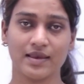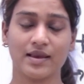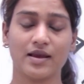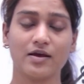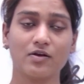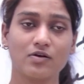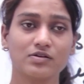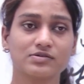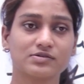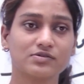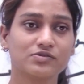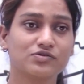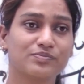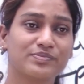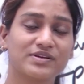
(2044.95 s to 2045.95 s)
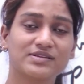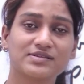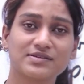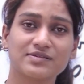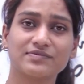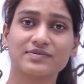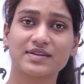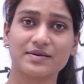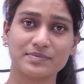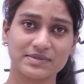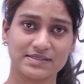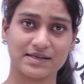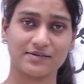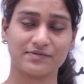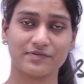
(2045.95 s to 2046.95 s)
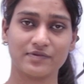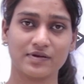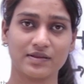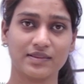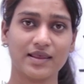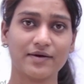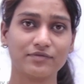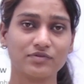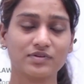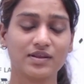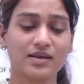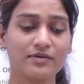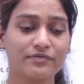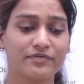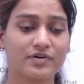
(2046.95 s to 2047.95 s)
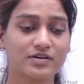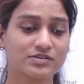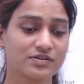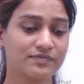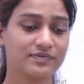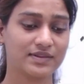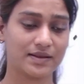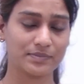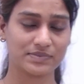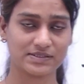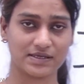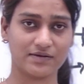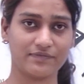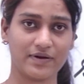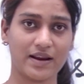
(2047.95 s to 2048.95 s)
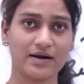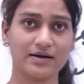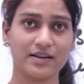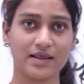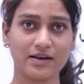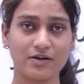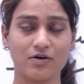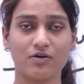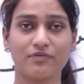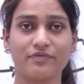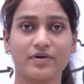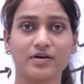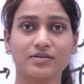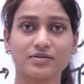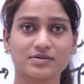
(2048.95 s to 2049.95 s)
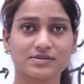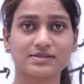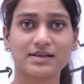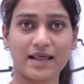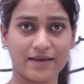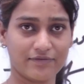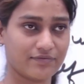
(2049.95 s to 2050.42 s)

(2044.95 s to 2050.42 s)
and also to preserve themselves they have to think first of themselves and then of others' life.